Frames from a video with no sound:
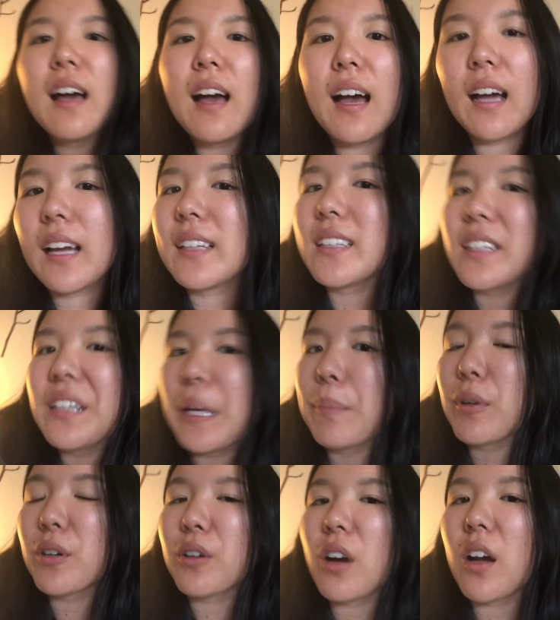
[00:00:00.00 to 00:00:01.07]
I did come
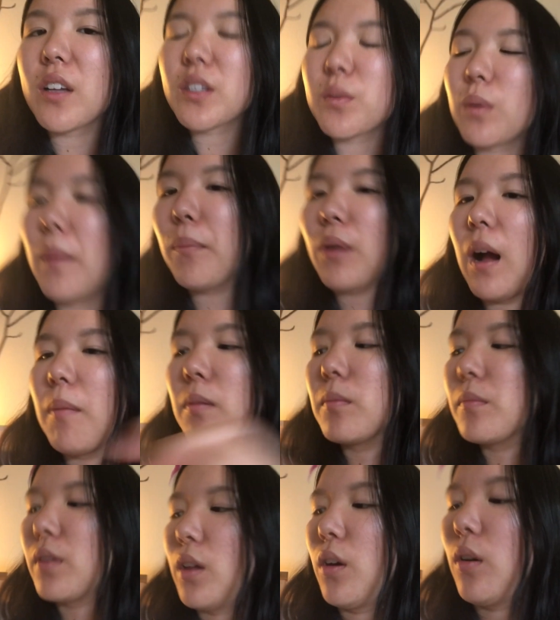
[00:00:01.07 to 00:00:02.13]
across one problem
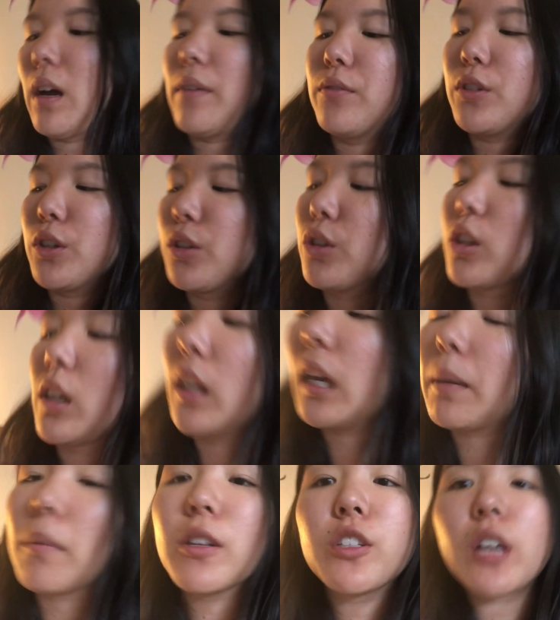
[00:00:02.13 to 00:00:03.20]
though after looking
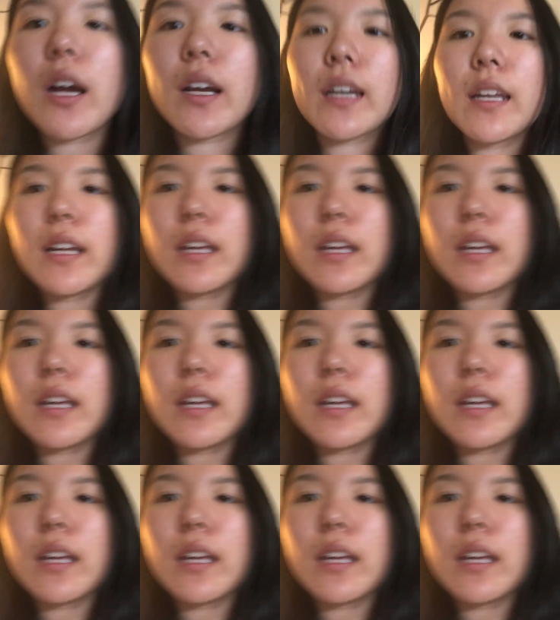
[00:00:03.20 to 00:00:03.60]
at my jacket